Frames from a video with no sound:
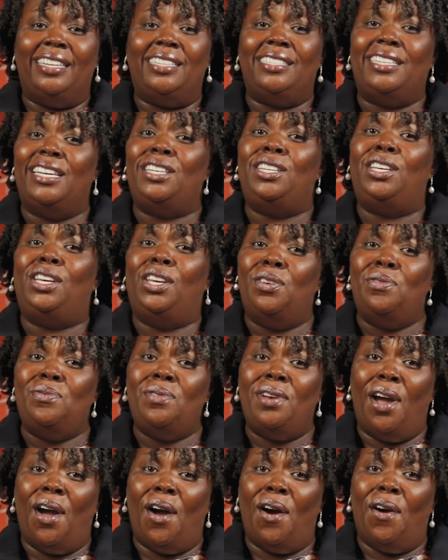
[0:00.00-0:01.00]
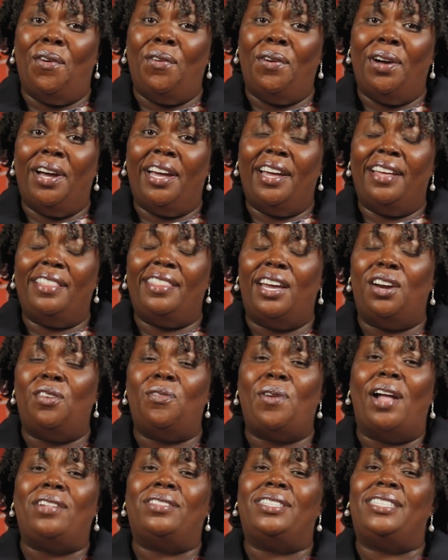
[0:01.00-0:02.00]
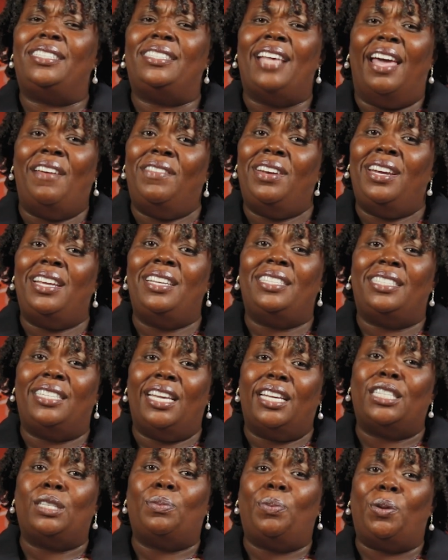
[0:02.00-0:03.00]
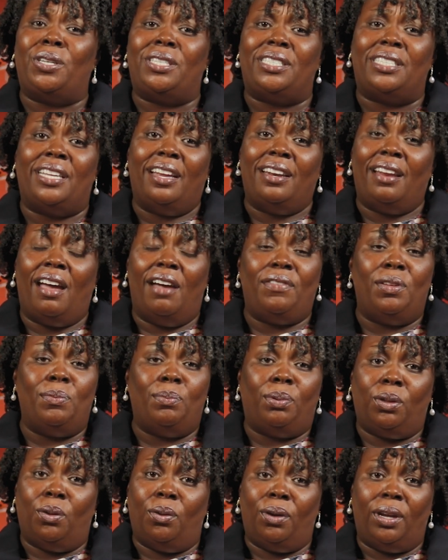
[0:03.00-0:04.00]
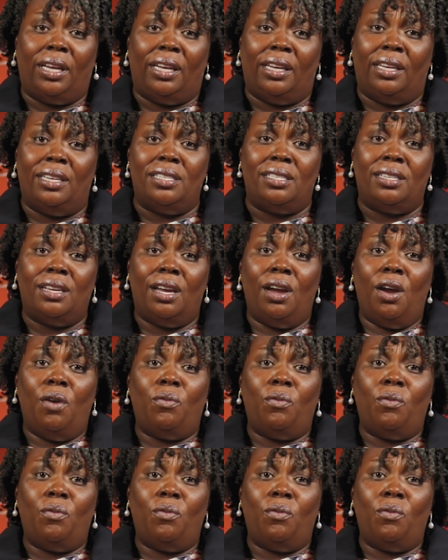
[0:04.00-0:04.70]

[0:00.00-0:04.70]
Did you know that around 76% of employees